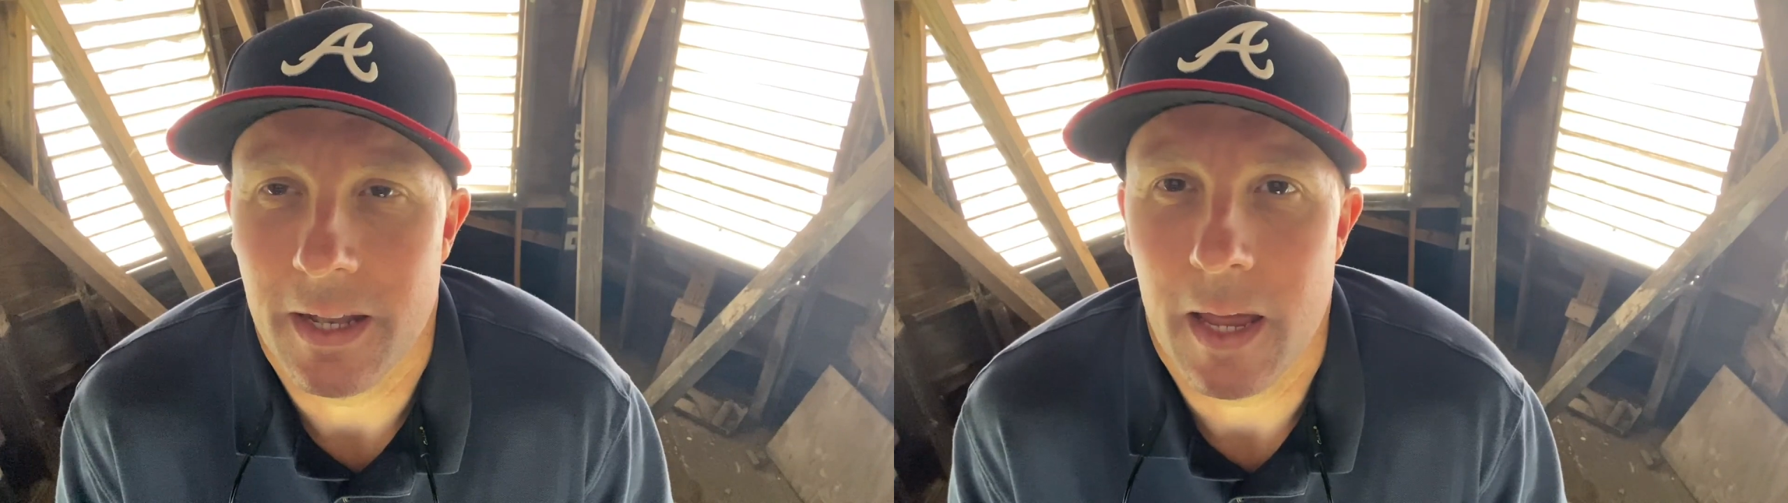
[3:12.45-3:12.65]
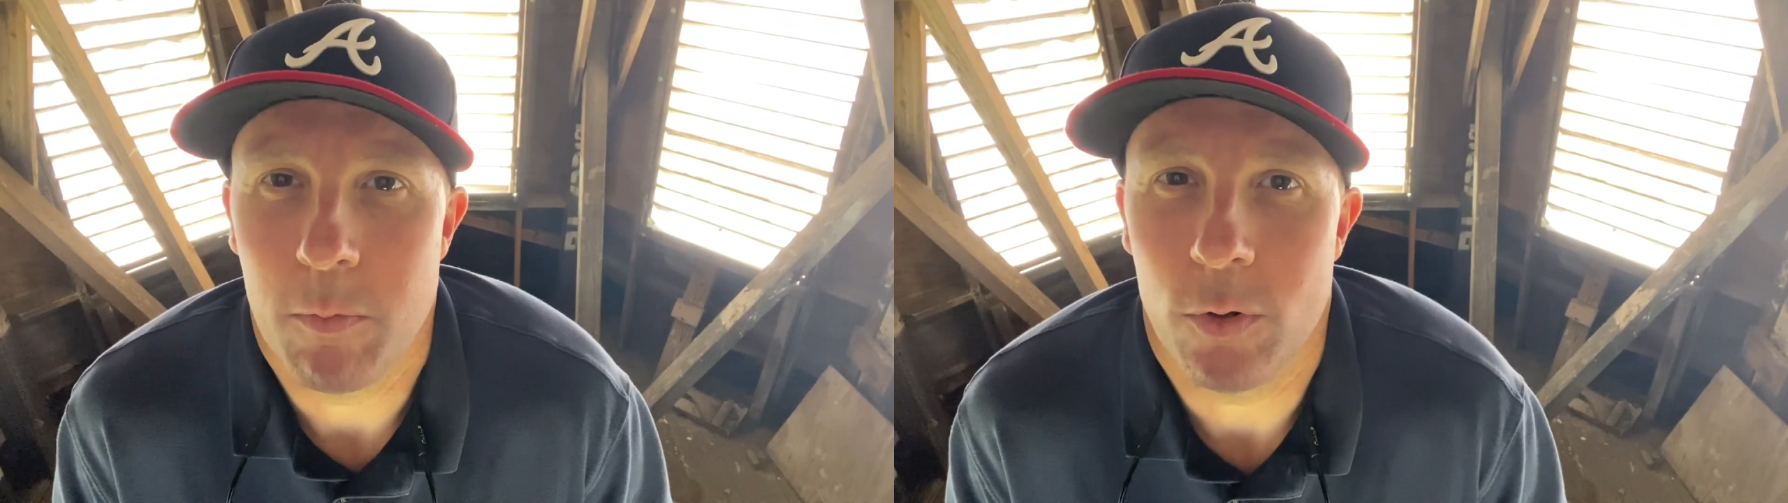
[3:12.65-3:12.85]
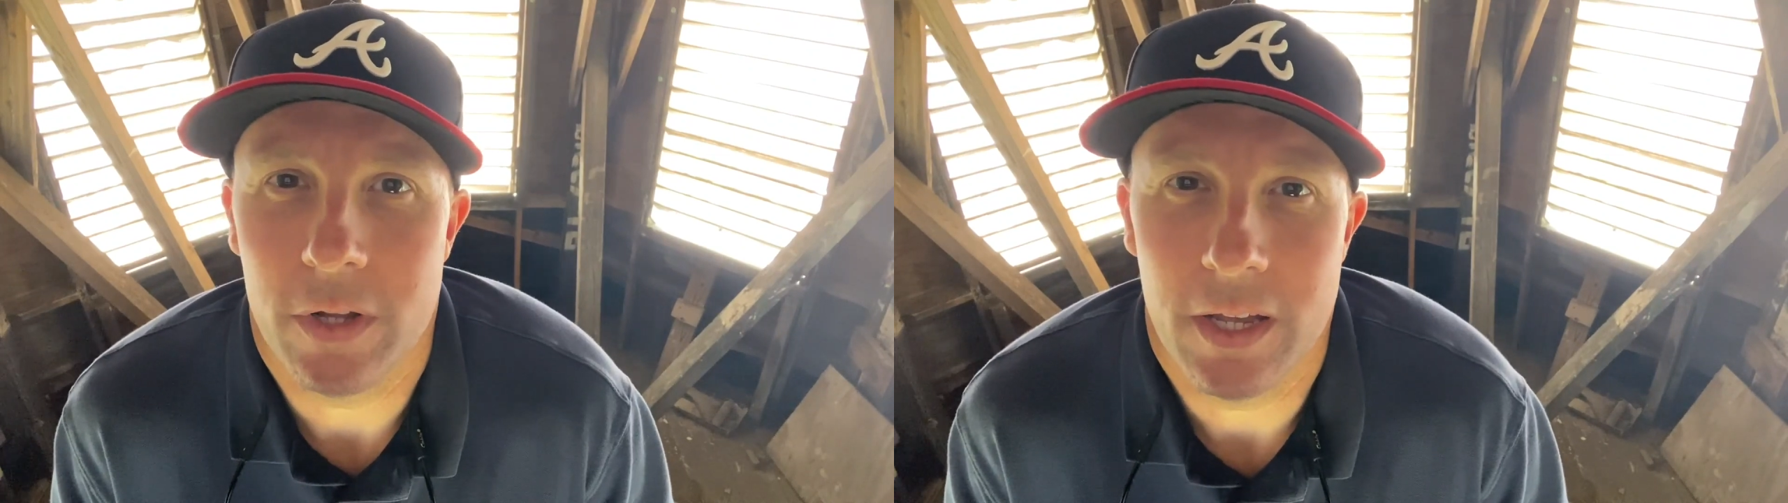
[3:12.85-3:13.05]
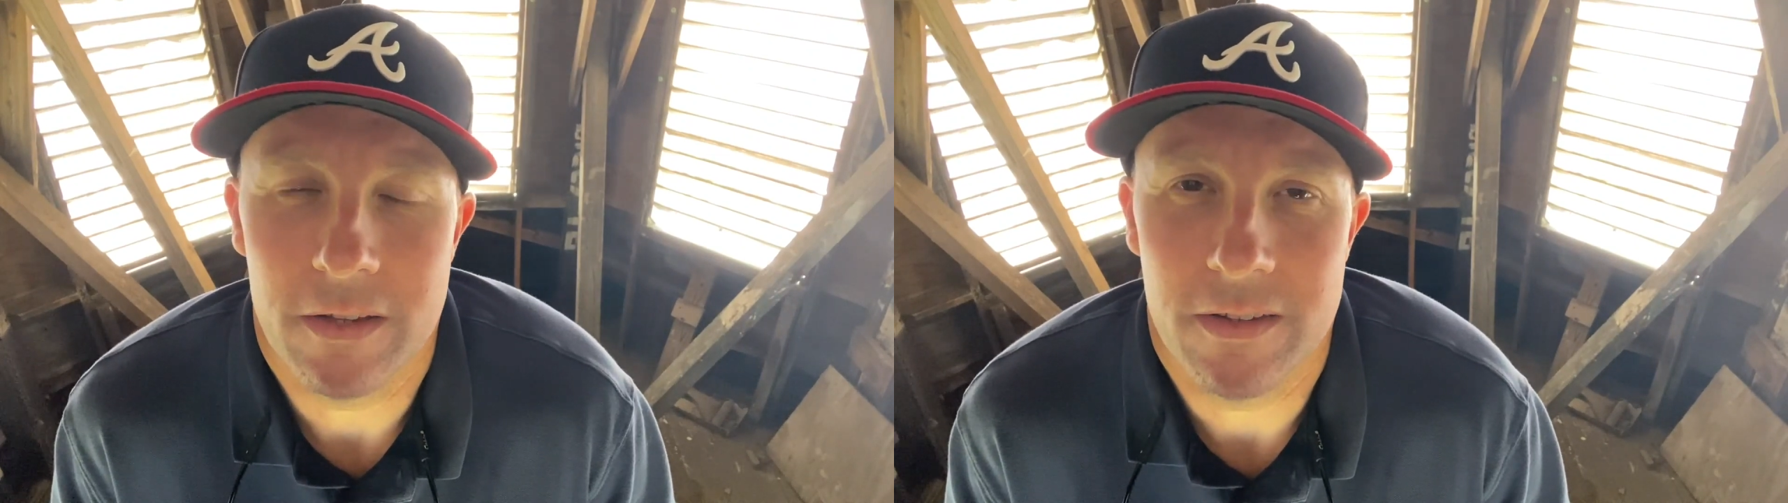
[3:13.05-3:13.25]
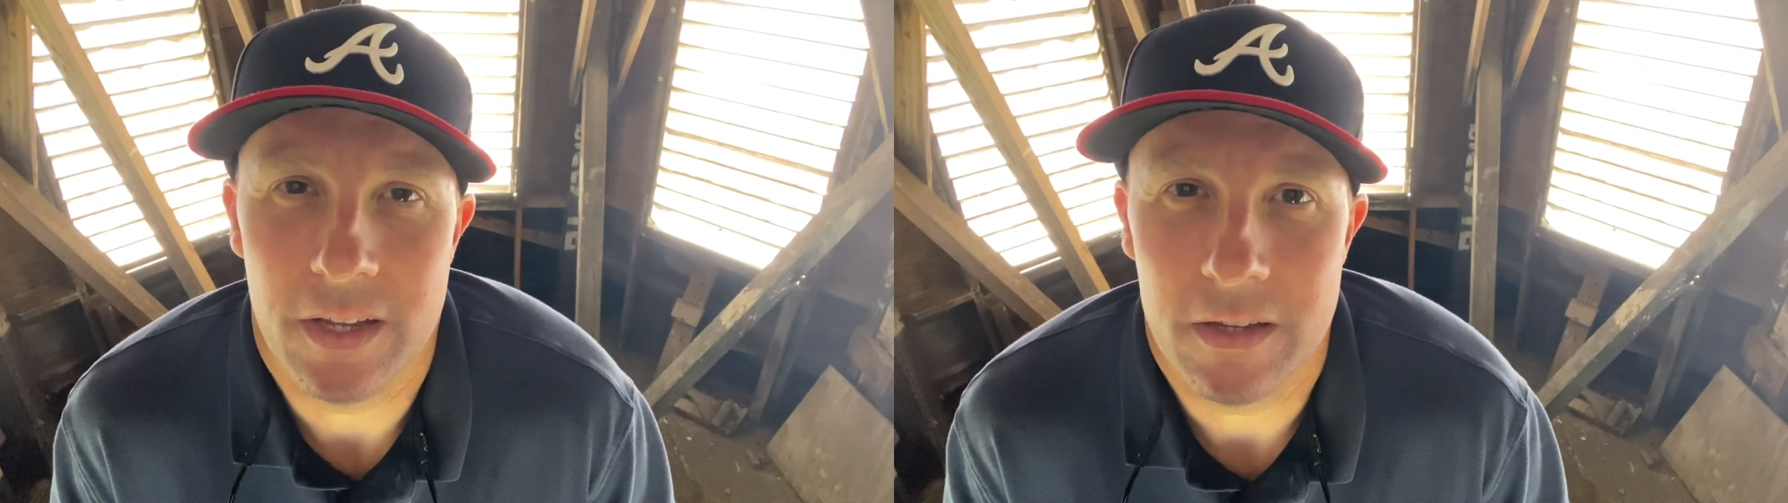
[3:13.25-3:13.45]
labeled
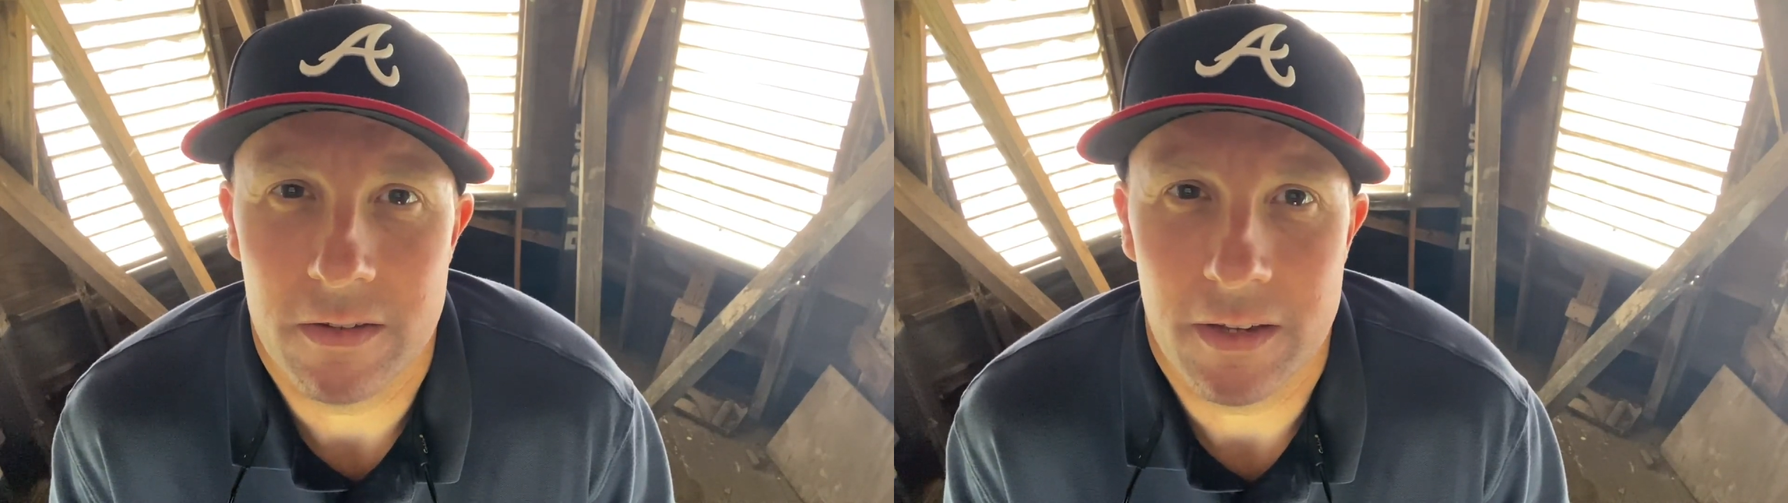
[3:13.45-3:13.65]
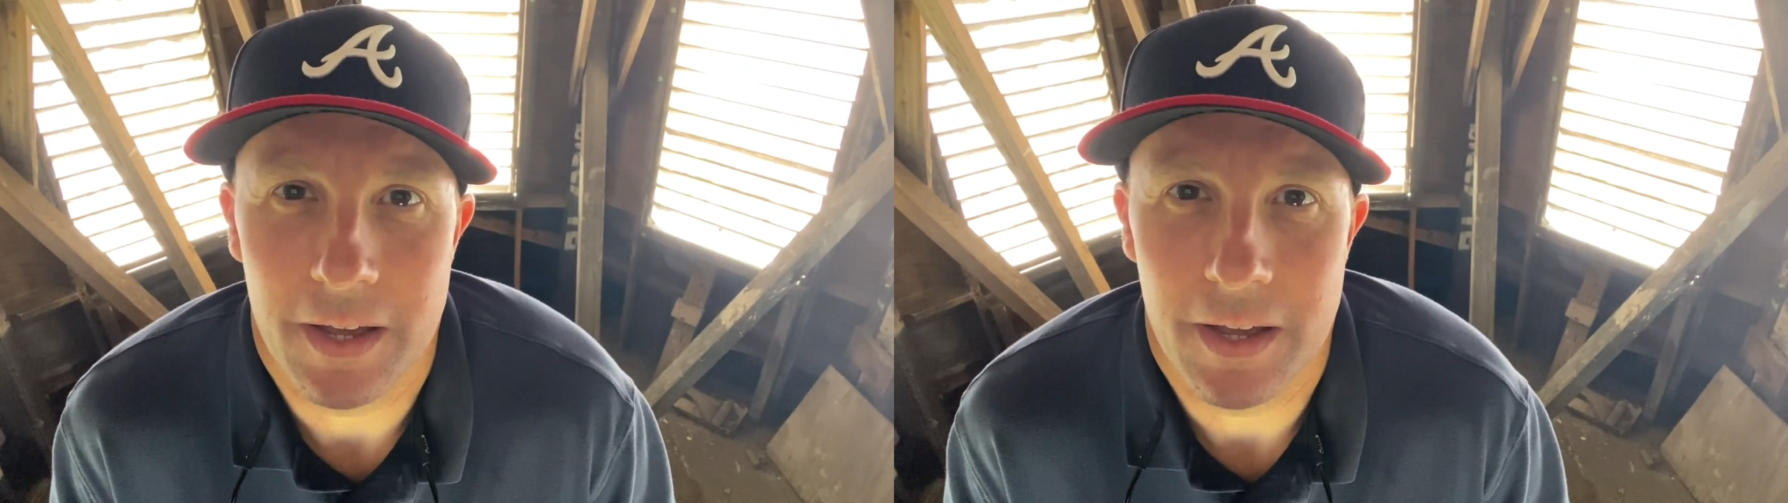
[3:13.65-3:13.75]
us as